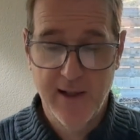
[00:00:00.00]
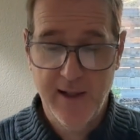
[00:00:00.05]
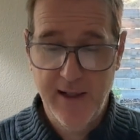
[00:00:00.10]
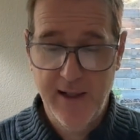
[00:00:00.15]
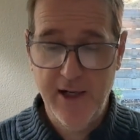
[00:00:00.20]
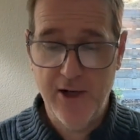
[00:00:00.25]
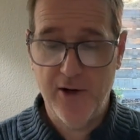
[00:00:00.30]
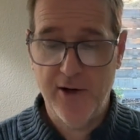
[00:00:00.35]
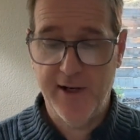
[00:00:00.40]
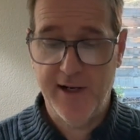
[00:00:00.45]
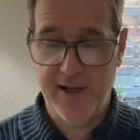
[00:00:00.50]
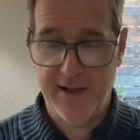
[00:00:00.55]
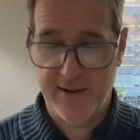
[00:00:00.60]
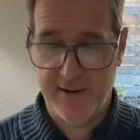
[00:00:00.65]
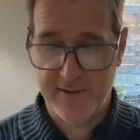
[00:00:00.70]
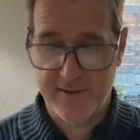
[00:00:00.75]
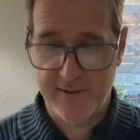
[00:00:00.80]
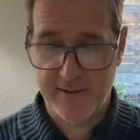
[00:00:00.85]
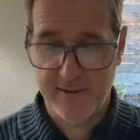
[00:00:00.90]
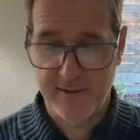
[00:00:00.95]
Here it
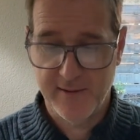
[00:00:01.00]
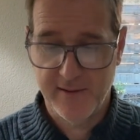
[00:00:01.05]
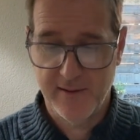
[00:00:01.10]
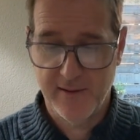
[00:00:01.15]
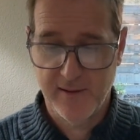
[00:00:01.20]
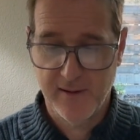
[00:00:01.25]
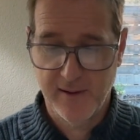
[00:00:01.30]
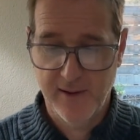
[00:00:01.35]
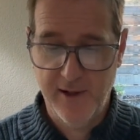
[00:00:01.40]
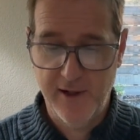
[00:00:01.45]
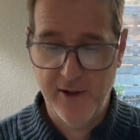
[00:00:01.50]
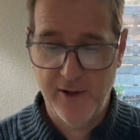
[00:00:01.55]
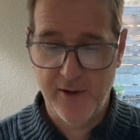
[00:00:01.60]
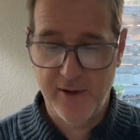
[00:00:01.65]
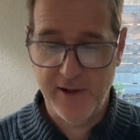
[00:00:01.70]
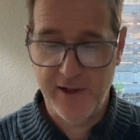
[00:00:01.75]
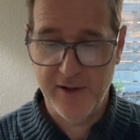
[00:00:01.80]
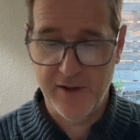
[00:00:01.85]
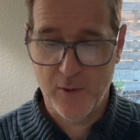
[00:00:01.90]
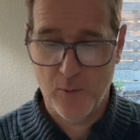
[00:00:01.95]
is.
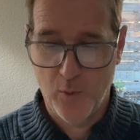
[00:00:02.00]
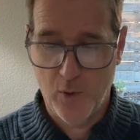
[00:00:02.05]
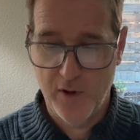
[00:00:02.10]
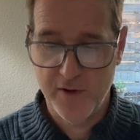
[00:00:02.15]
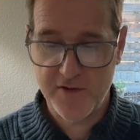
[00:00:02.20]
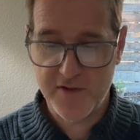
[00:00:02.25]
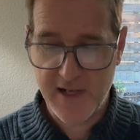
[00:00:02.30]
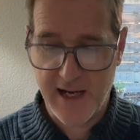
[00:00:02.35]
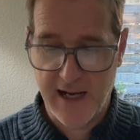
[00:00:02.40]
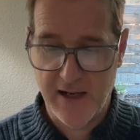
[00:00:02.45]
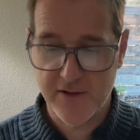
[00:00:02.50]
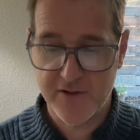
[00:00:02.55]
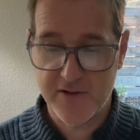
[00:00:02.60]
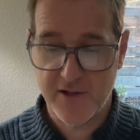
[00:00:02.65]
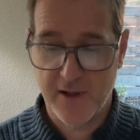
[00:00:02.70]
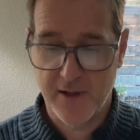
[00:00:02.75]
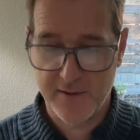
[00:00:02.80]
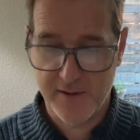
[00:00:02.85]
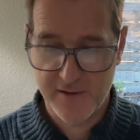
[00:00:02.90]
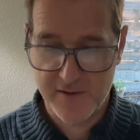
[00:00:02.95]
Literally the worst house
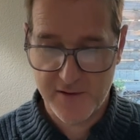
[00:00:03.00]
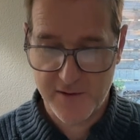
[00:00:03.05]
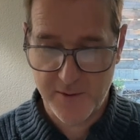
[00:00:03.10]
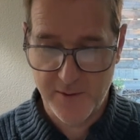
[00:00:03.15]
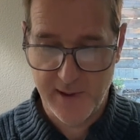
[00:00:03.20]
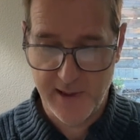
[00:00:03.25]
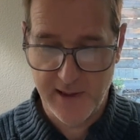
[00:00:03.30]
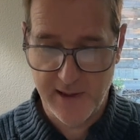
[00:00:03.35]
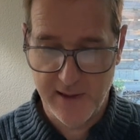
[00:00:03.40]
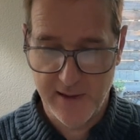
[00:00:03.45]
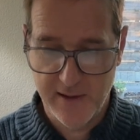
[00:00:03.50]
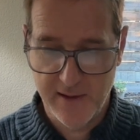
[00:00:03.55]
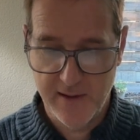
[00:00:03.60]
on the street.